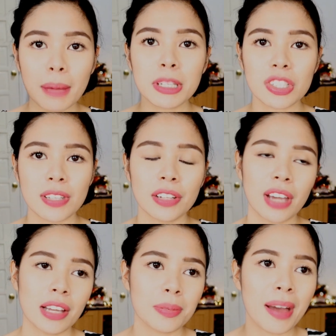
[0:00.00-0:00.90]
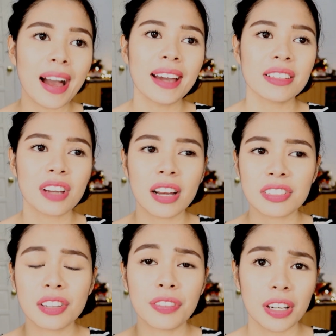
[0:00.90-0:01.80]
Let me just tell you guys, my eyes are
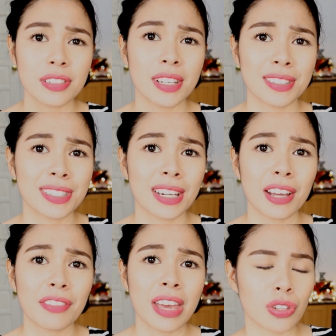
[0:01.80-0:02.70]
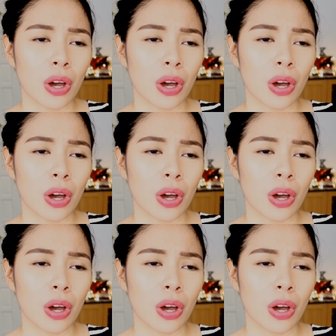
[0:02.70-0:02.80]
actually very sensitive,